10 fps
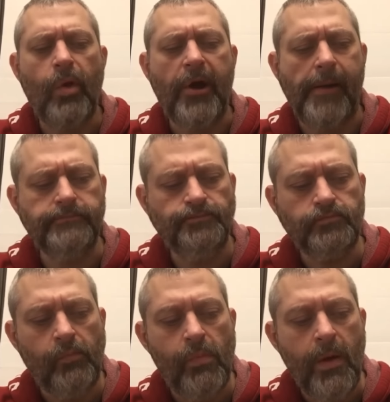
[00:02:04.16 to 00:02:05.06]
Okay,
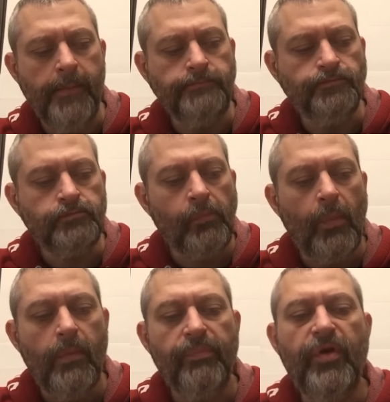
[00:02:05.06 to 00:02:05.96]

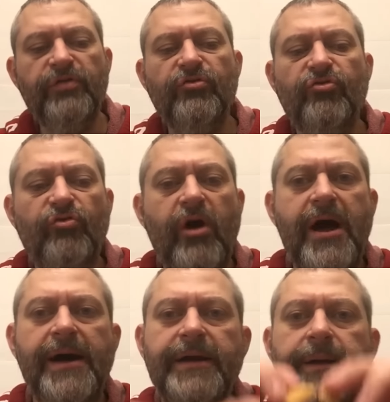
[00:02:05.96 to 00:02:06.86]
those are
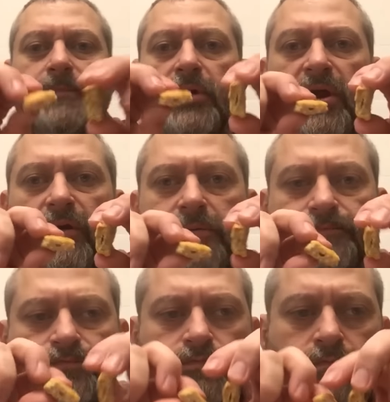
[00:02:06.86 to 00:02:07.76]
dried up little
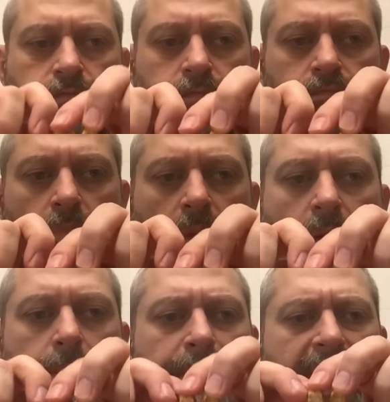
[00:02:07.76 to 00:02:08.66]

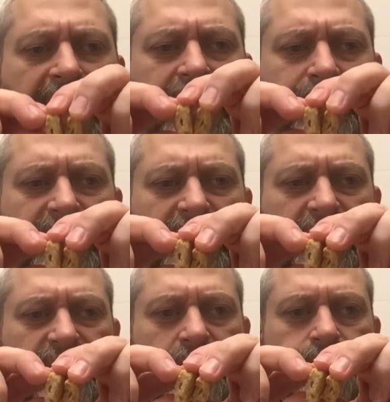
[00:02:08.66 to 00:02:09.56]
packing
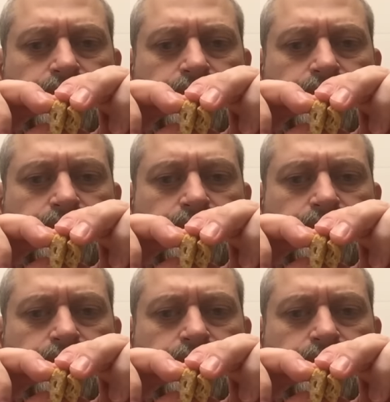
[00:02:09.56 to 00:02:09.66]
peanuts.